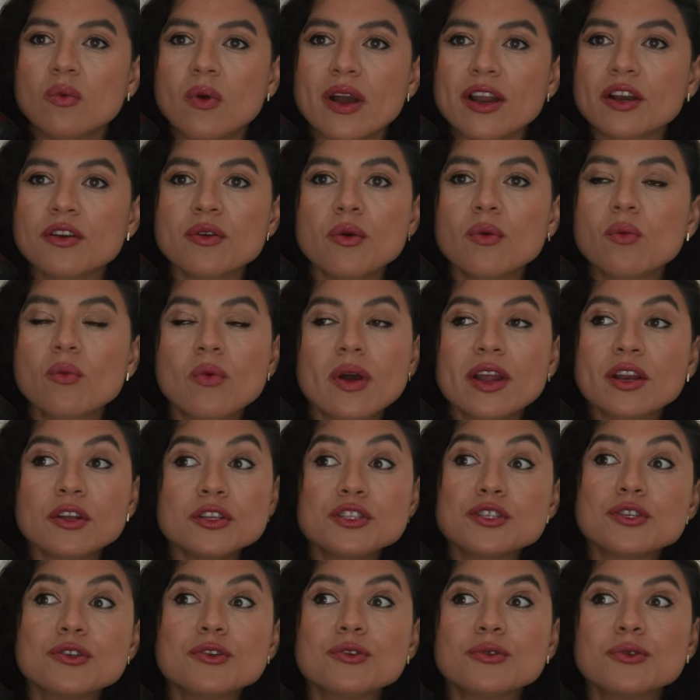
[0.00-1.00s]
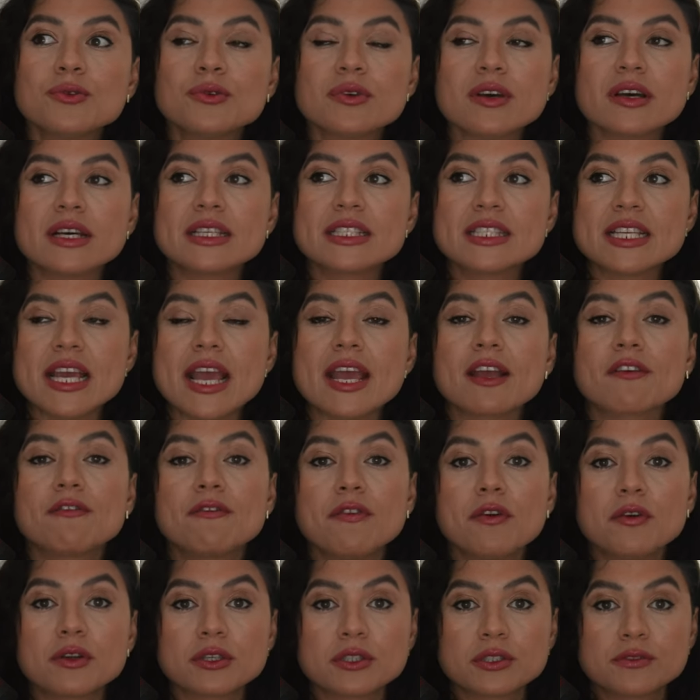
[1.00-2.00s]
don't you take
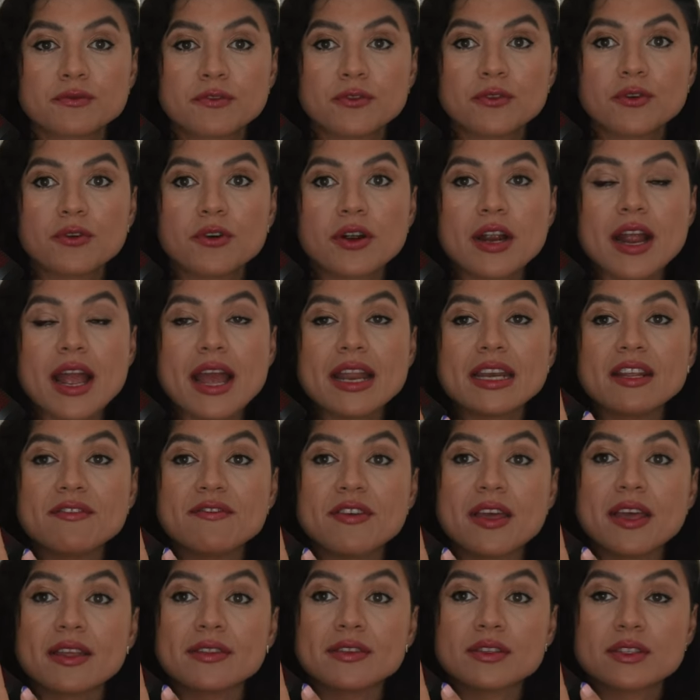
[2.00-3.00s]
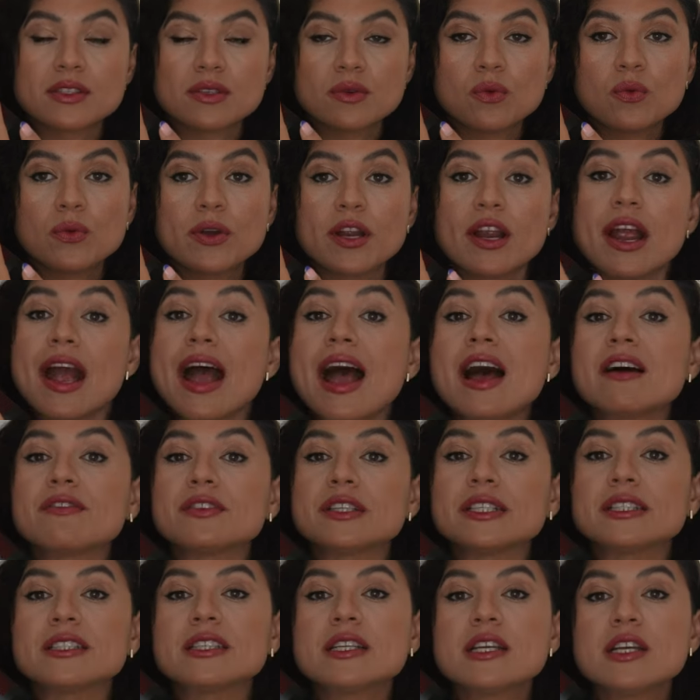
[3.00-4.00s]
photos for an event we're
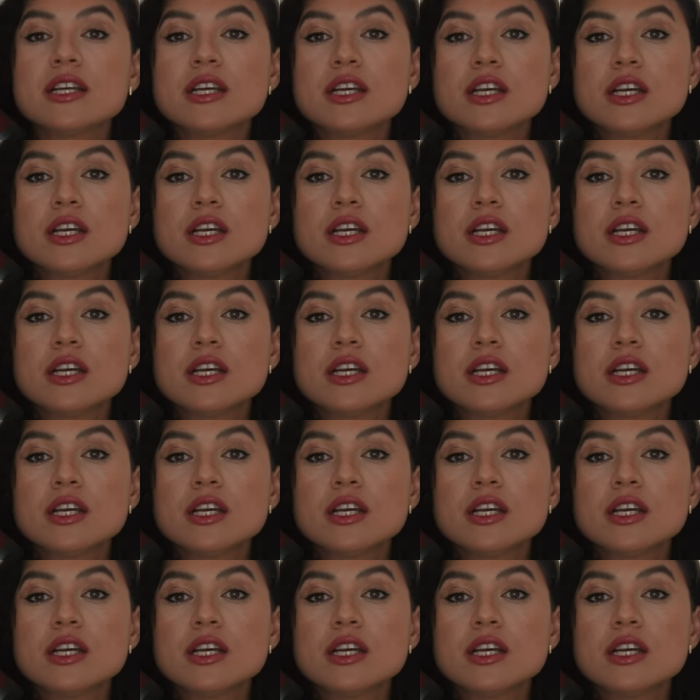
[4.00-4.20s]
having?